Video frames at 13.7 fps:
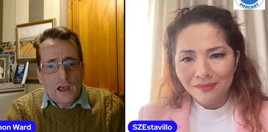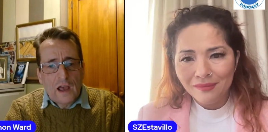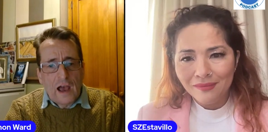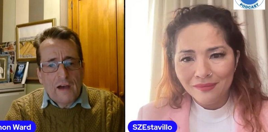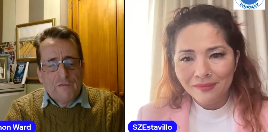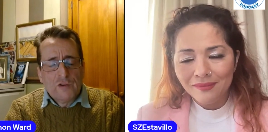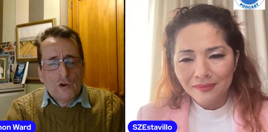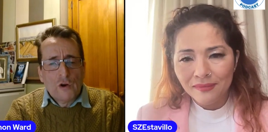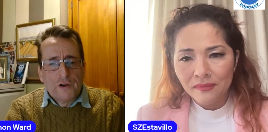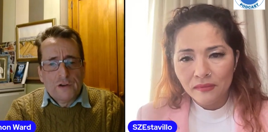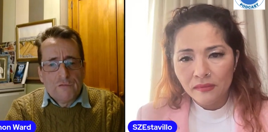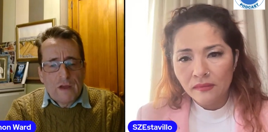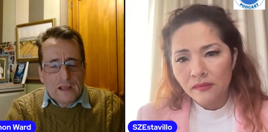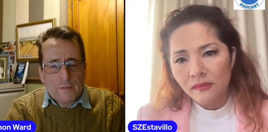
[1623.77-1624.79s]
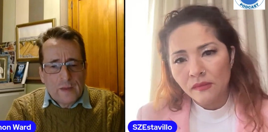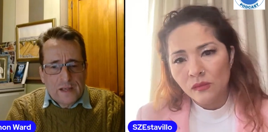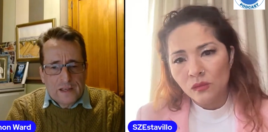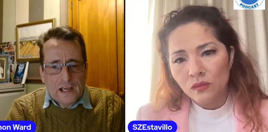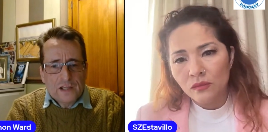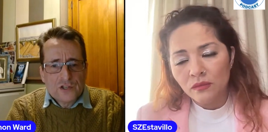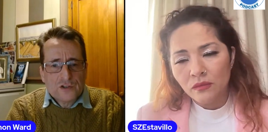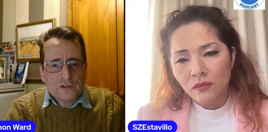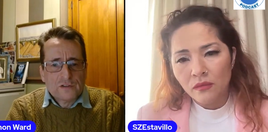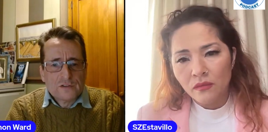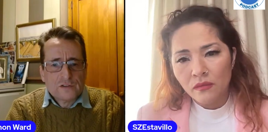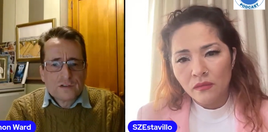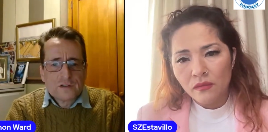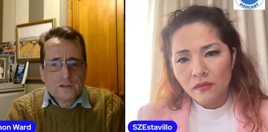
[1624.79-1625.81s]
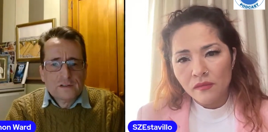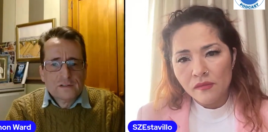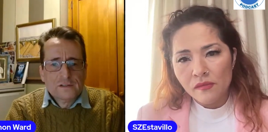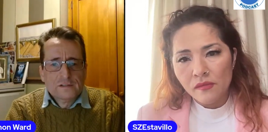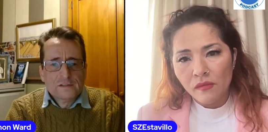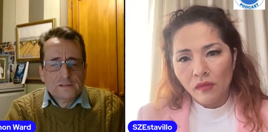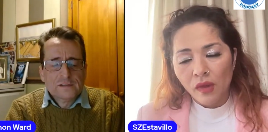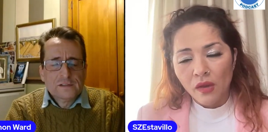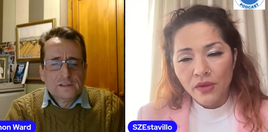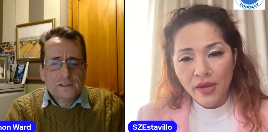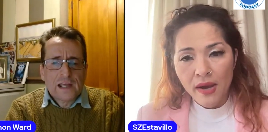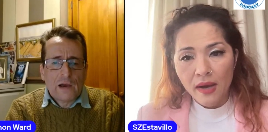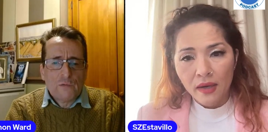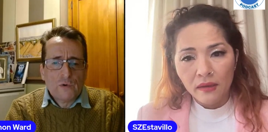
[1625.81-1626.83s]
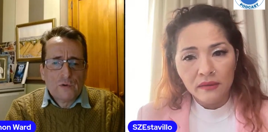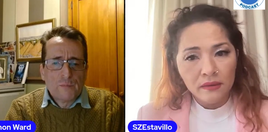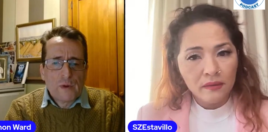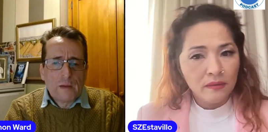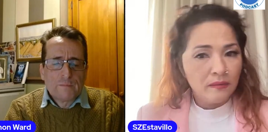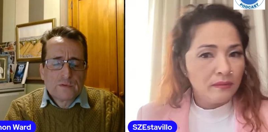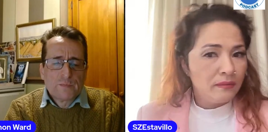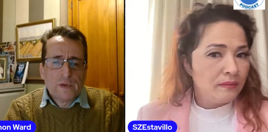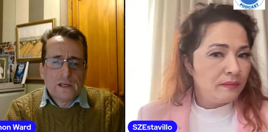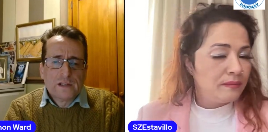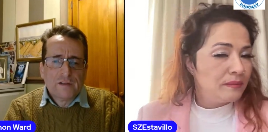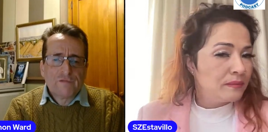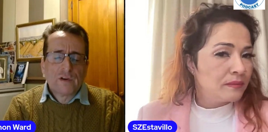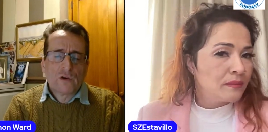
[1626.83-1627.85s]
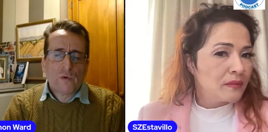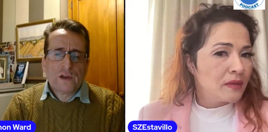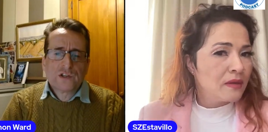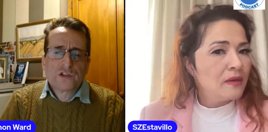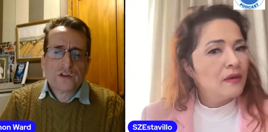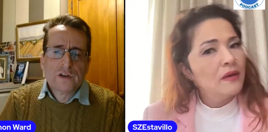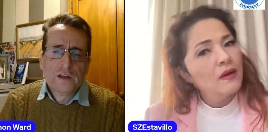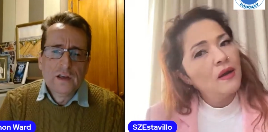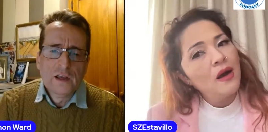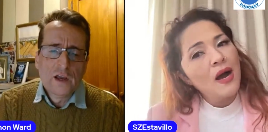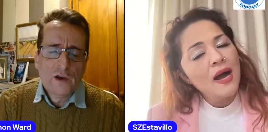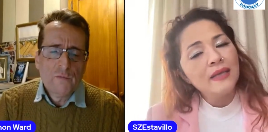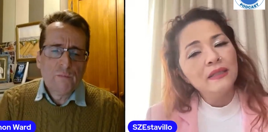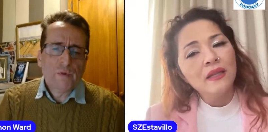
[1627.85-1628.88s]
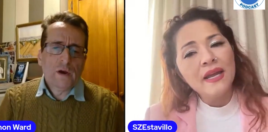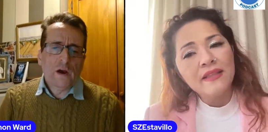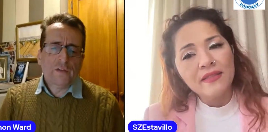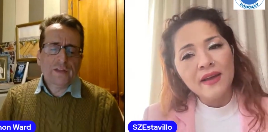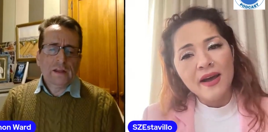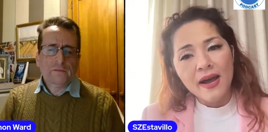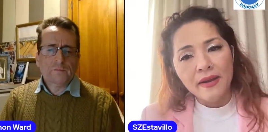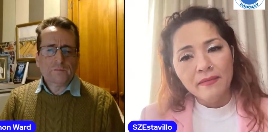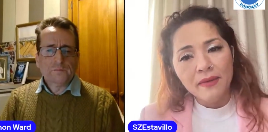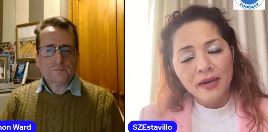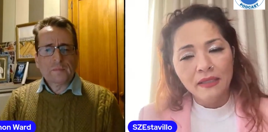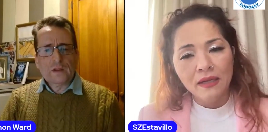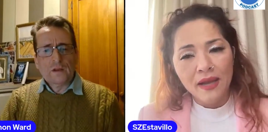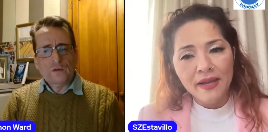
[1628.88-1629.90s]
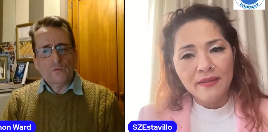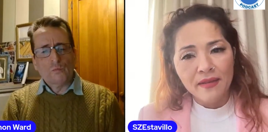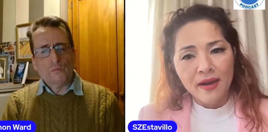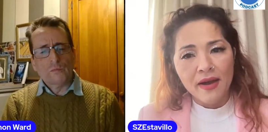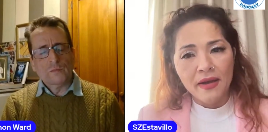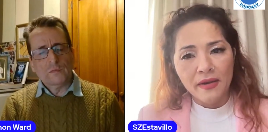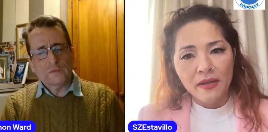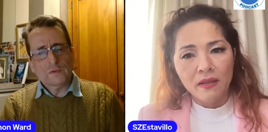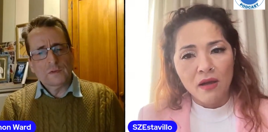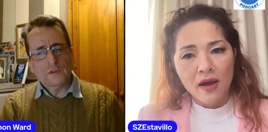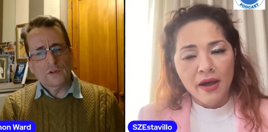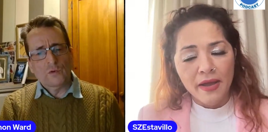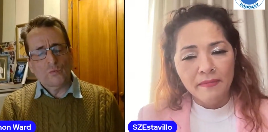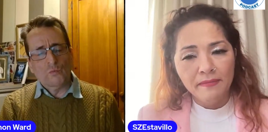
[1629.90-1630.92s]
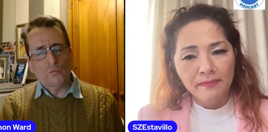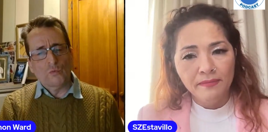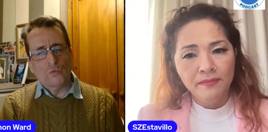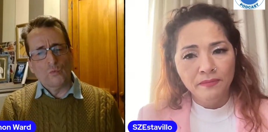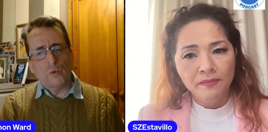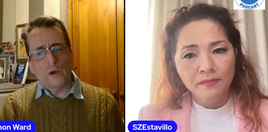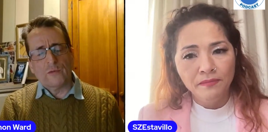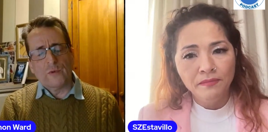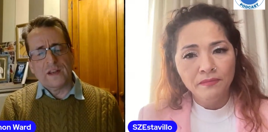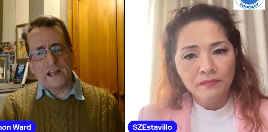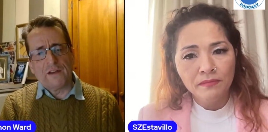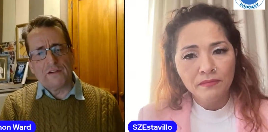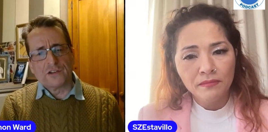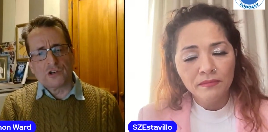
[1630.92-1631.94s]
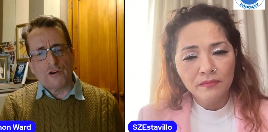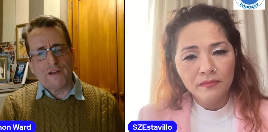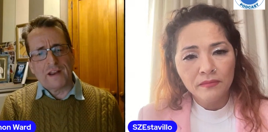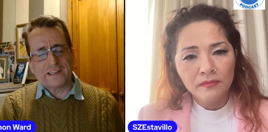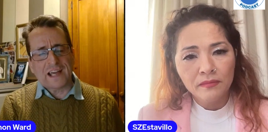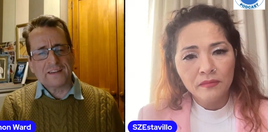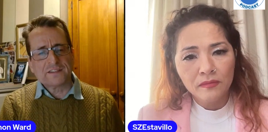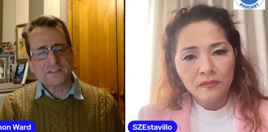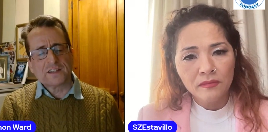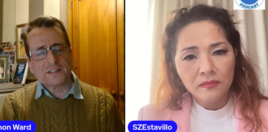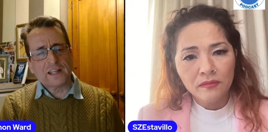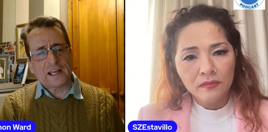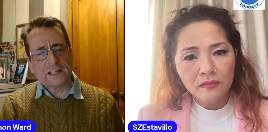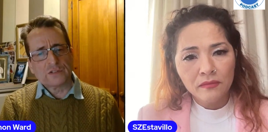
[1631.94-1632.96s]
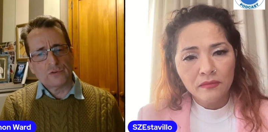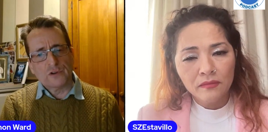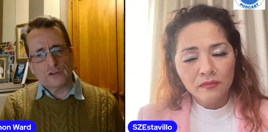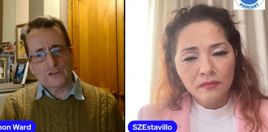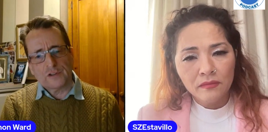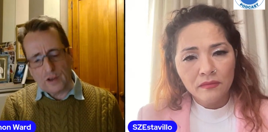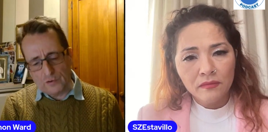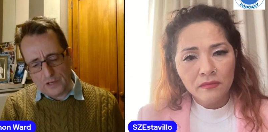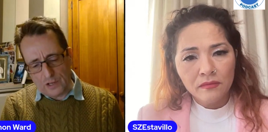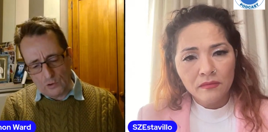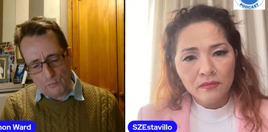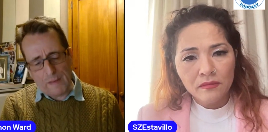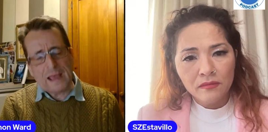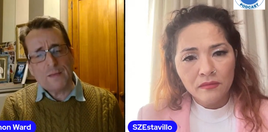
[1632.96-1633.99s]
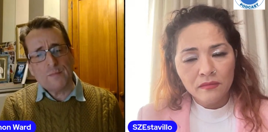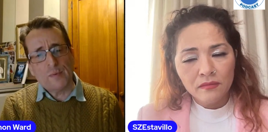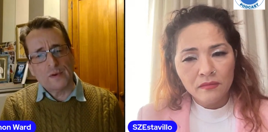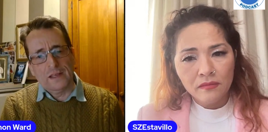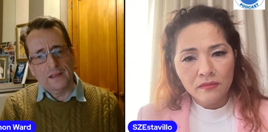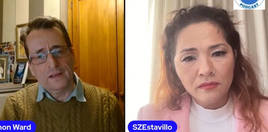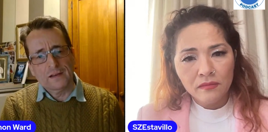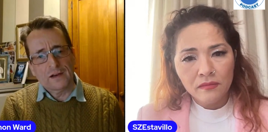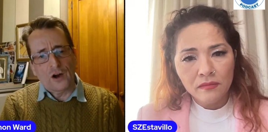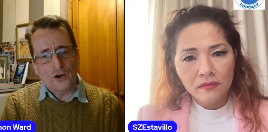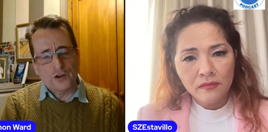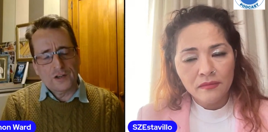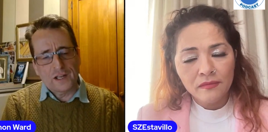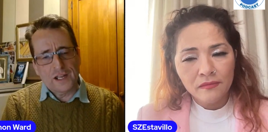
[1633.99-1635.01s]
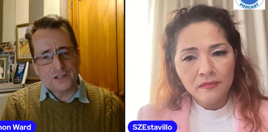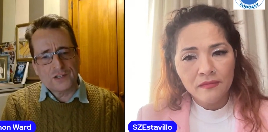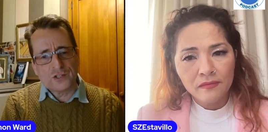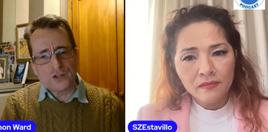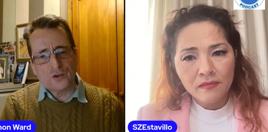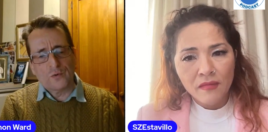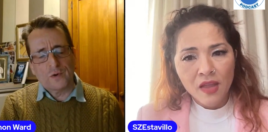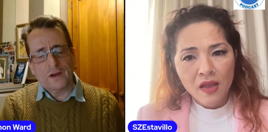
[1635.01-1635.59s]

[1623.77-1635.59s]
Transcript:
Speaker 1: Have you got any recommendations? Yeah, that would be a different question. I'd but like
Speaker 2: I'd like that a lot. Mm-hmm. Whether we
Speaker 1: get a direct answer to that or not, I don't know. Maybe I need to